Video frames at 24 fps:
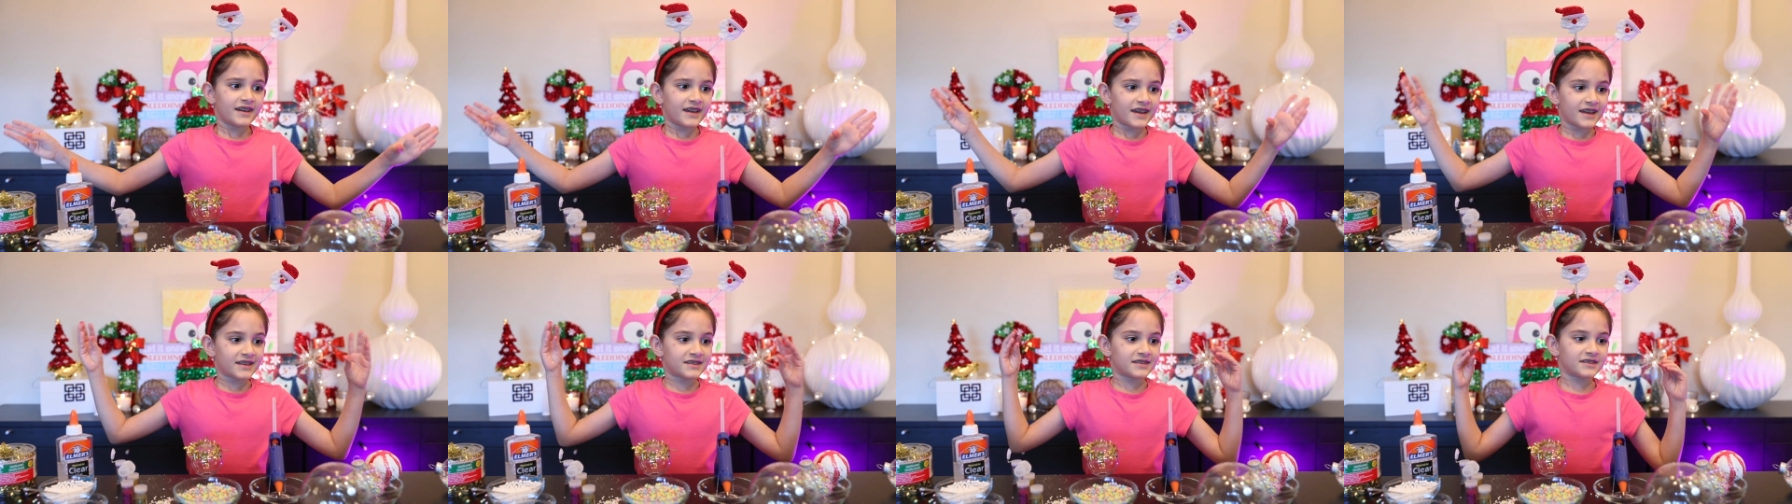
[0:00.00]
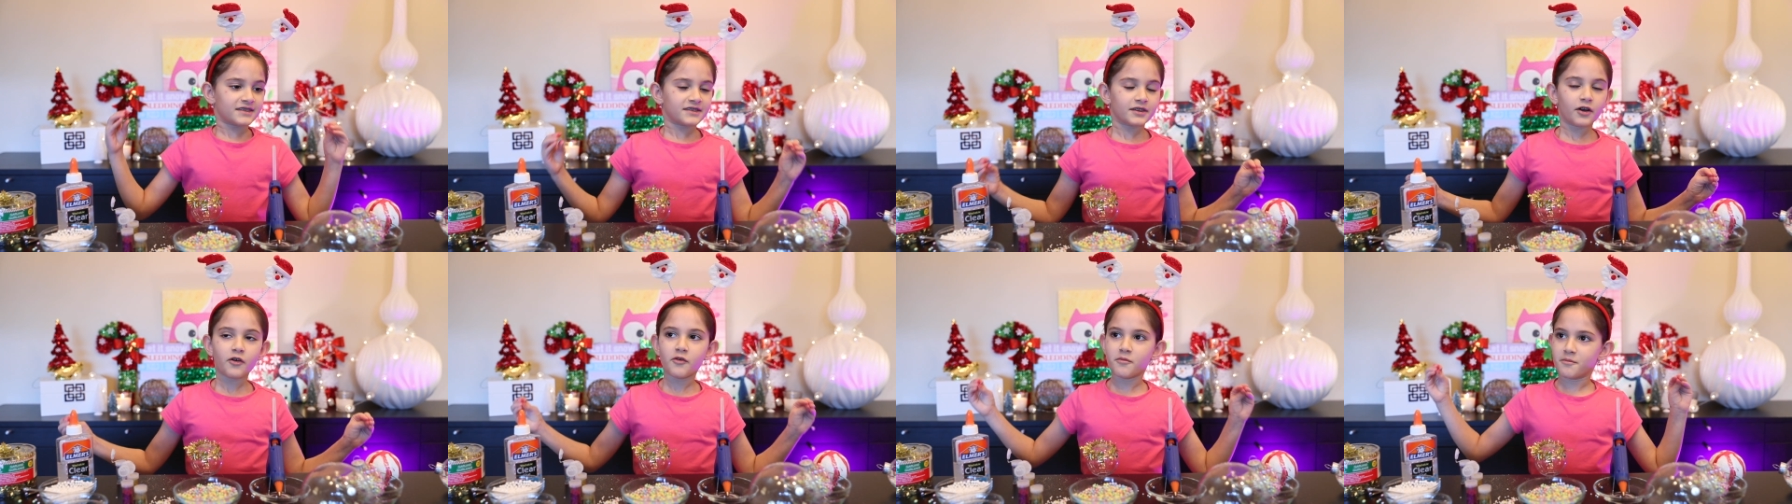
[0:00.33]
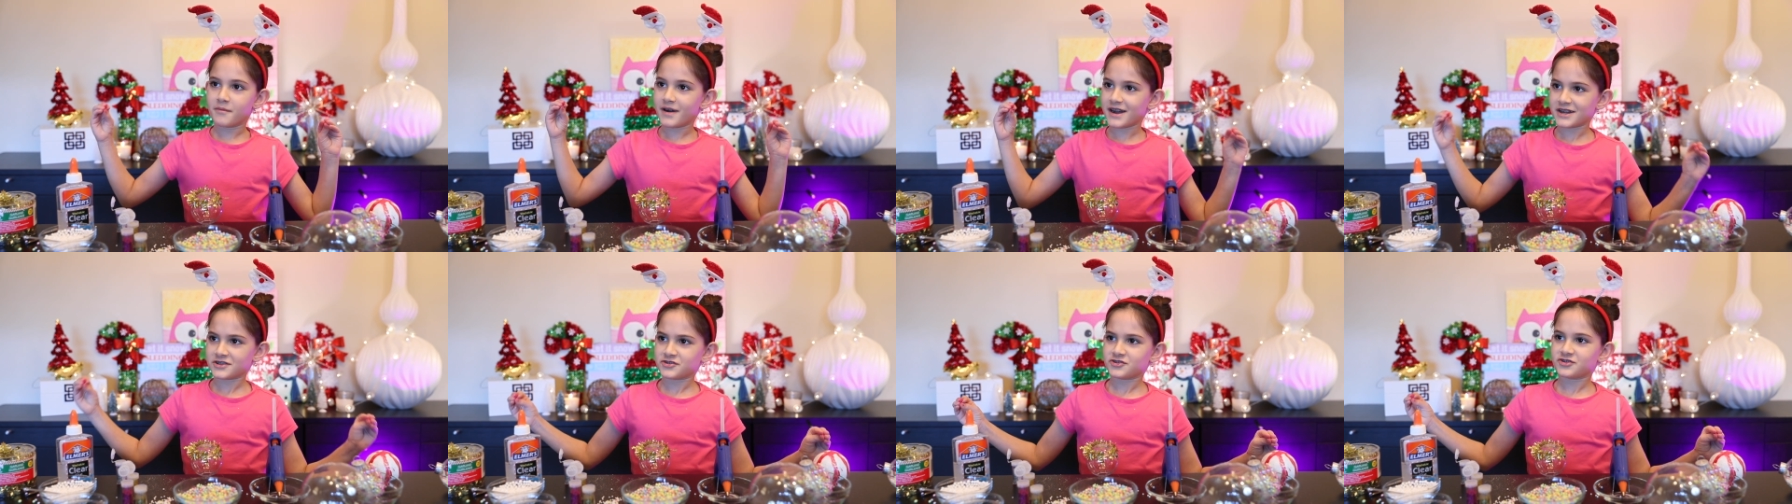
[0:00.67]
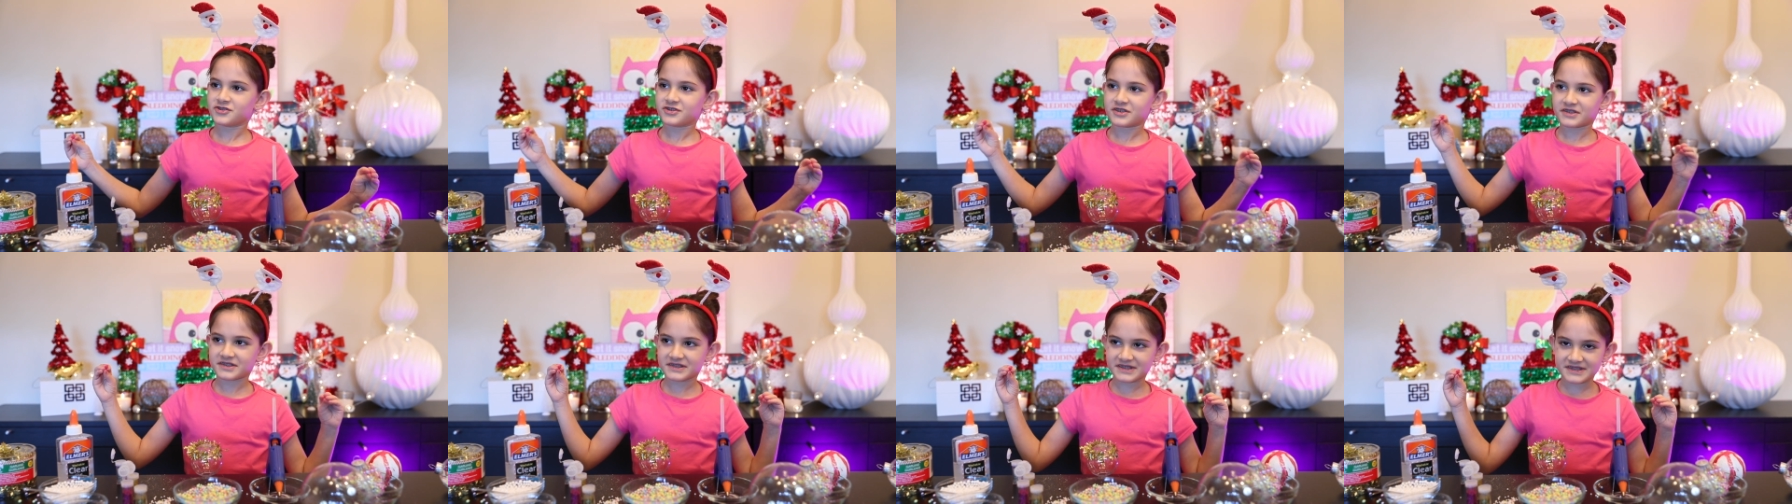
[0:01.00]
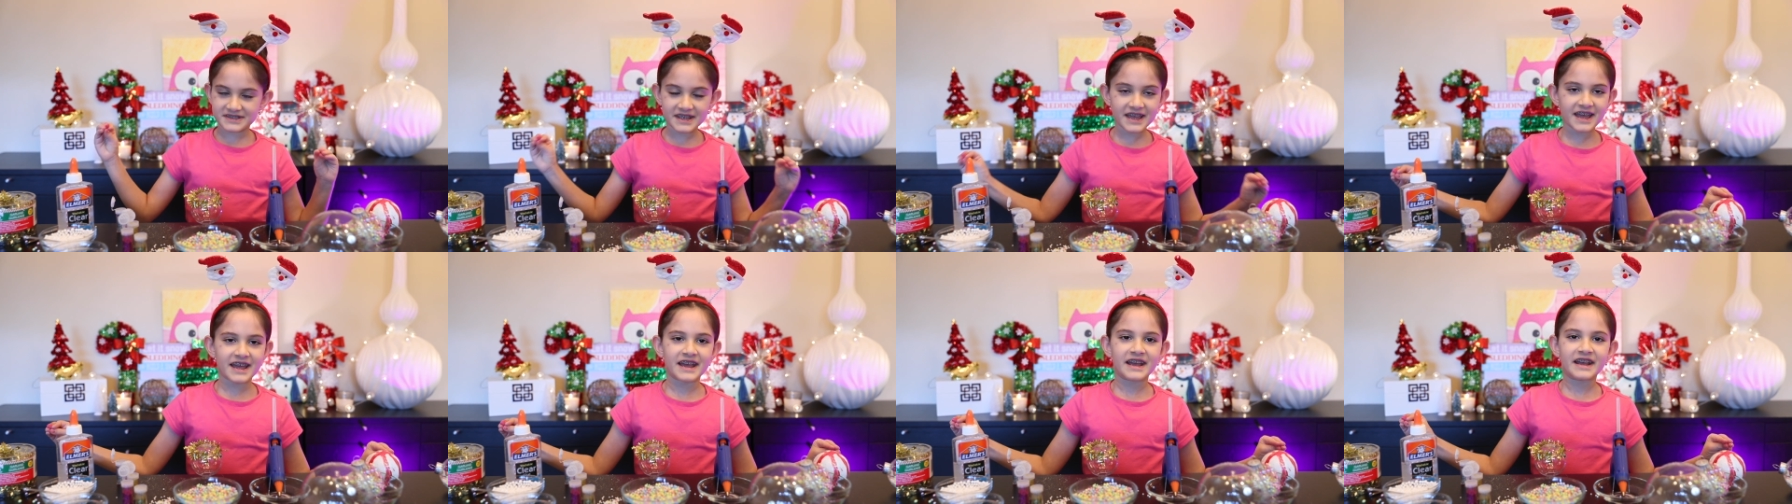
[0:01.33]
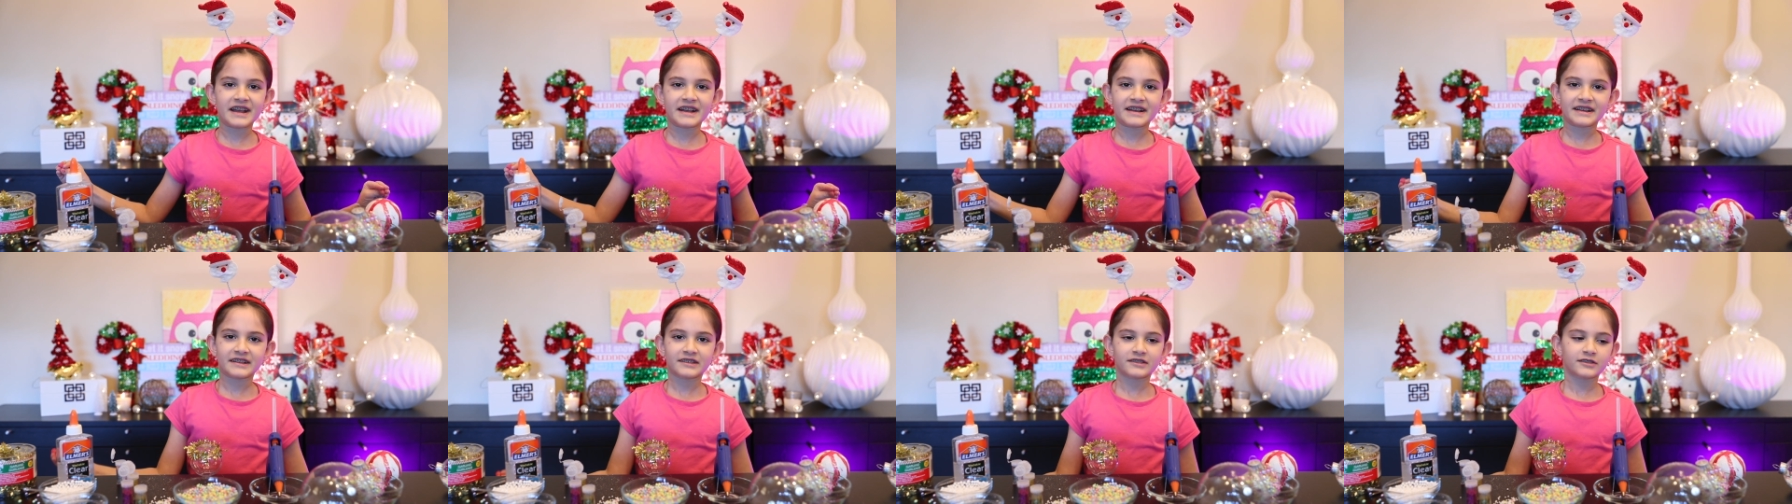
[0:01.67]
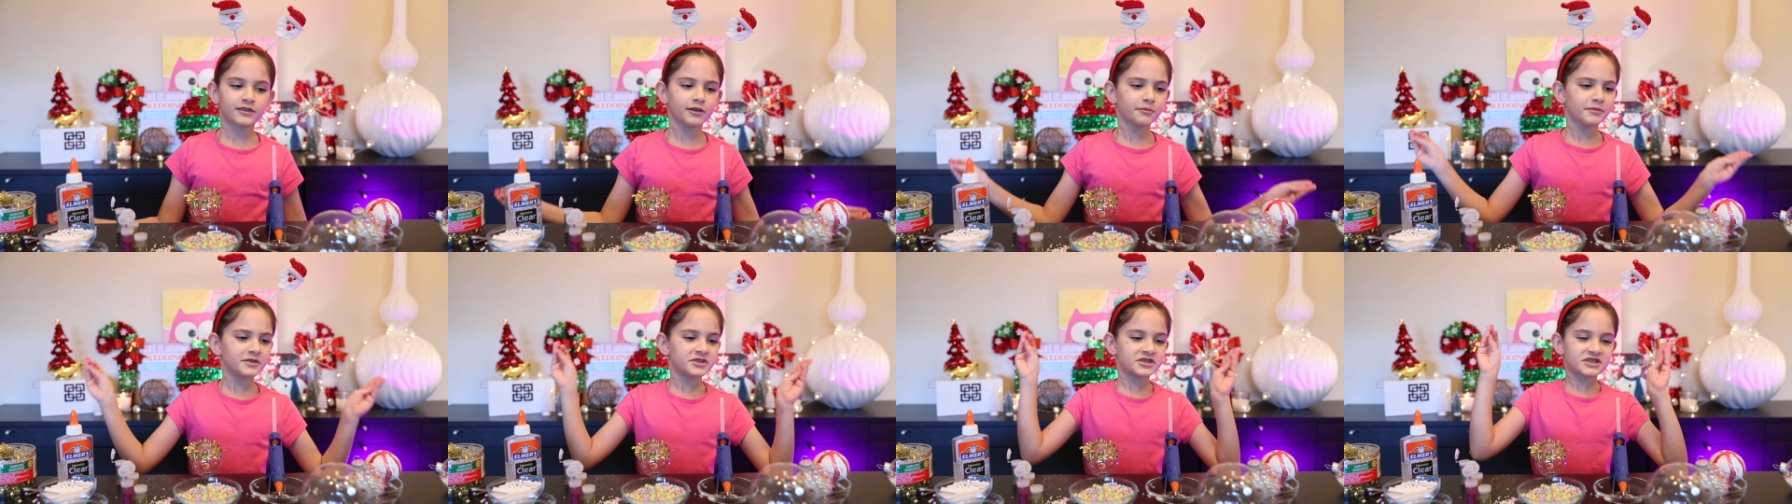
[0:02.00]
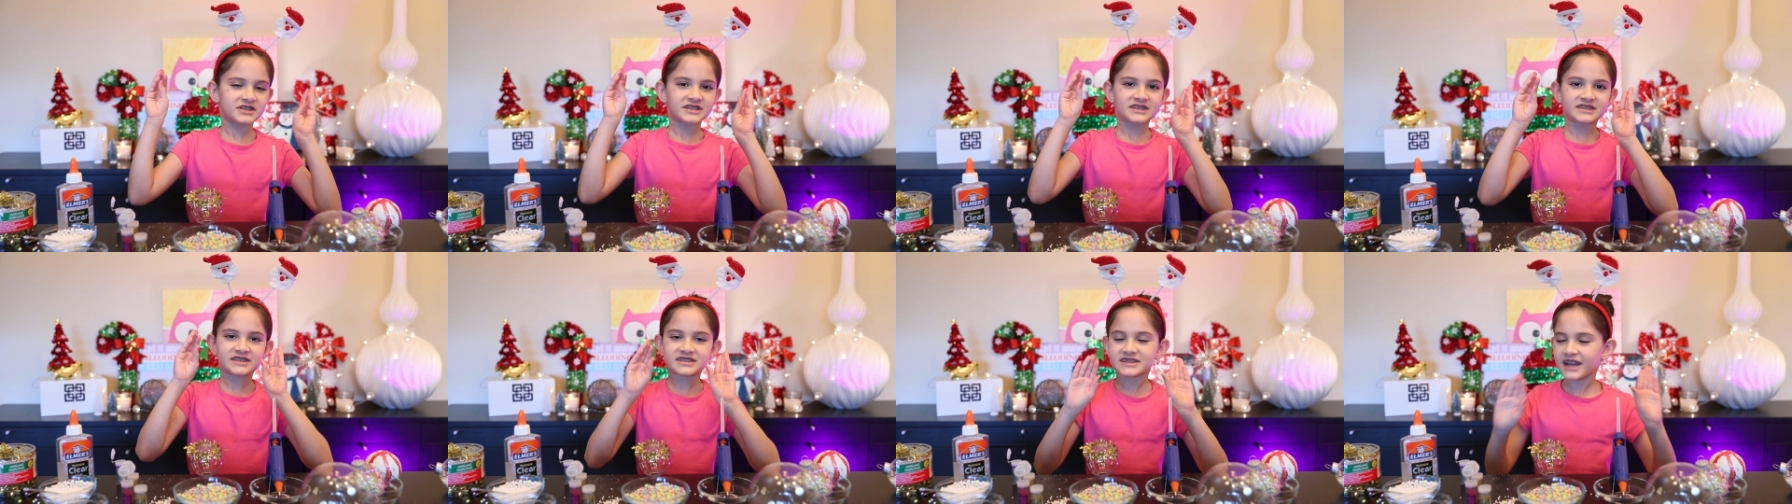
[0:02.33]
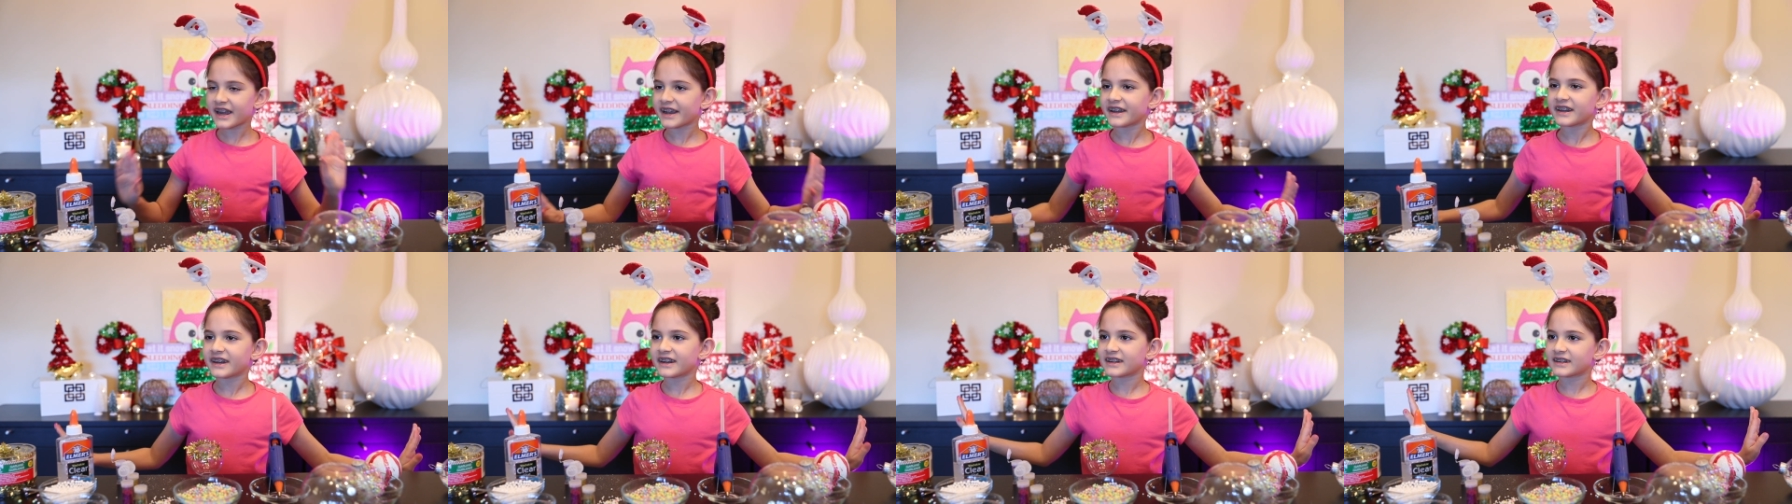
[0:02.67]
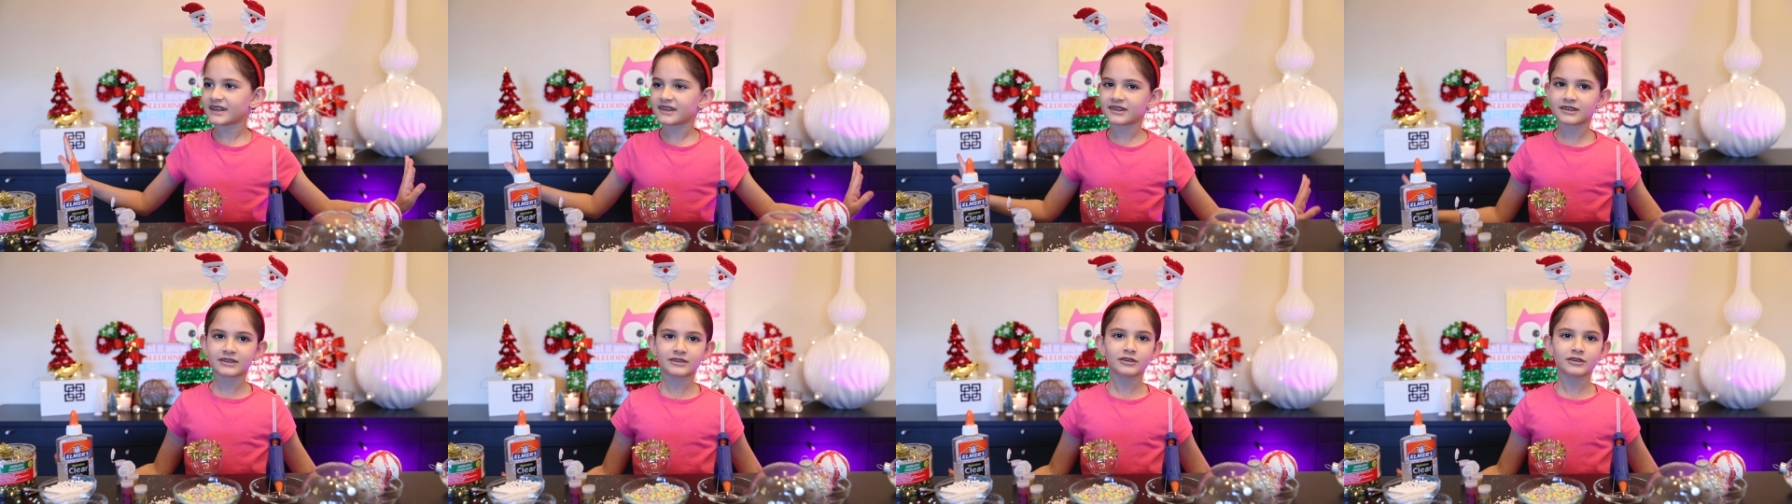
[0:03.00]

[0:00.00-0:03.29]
it's so much to say, so much excitingness,